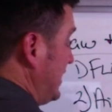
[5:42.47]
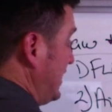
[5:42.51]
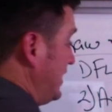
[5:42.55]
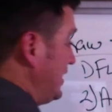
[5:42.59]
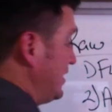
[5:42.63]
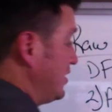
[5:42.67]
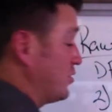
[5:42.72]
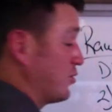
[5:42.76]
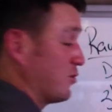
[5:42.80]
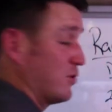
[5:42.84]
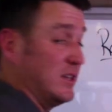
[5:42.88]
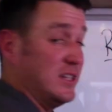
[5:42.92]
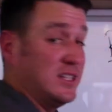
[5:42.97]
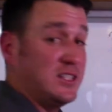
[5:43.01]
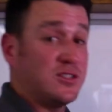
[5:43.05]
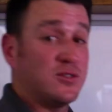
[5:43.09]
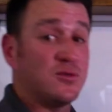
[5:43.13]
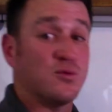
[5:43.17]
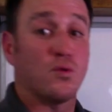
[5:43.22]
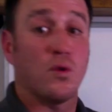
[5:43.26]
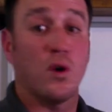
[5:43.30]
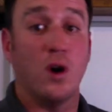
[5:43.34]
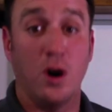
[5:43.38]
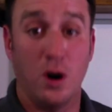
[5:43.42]
increased
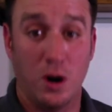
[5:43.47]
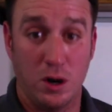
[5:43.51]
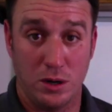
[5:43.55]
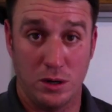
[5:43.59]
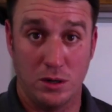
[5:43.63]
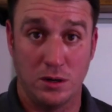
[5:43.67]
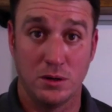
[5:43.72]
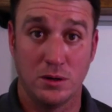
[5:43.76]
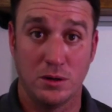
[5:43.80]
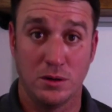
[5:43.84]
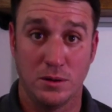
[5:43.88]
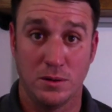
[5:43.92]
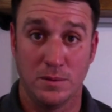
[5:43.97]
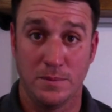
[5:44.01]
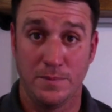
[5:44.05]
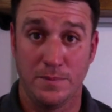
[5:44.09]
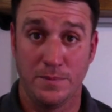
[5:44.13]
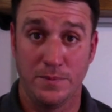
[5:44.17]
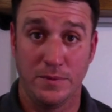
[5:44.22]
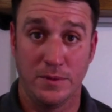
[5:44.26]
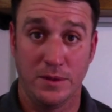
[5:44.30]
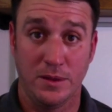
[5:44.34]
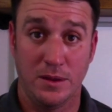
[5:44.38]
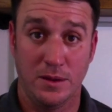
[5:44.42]
raw.
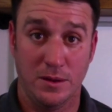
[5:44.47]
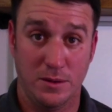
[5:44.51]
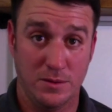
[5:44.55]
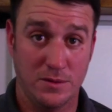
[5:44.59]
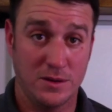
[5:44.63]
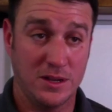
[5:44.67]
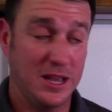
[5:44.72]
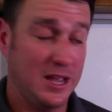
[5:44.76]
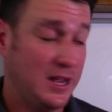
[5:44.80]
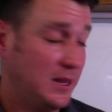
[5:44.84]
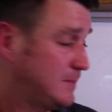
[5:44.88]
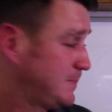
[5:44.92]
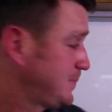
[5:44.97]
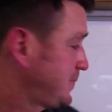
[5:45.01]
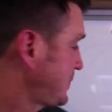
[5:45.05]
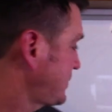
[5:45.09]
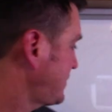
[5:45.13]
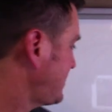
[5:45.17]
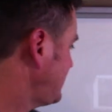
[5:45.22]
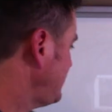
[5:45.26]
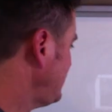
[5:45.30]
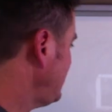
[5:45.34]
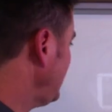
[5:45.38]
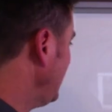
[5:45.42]
Okay?
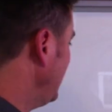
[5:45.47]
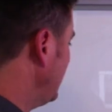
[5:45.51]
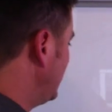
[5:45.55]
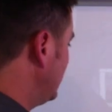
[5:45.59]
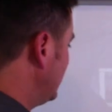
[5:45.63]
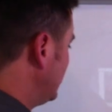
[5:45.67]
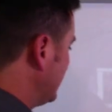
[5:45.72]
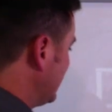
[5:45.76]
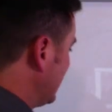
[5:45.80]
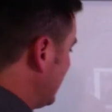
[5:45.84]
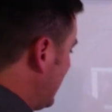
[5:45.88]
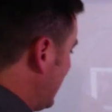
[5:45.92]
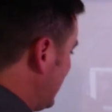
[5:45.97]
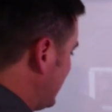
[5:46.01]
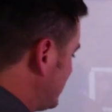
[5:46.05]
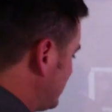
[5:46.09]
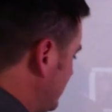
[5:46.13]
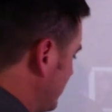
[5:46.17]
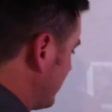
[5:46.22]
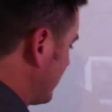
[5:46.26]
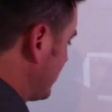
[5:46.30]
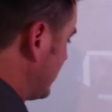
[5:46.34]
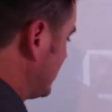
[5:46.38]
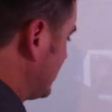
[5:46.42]
And then the last
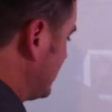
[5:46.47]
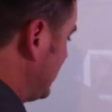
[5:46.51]
one we're going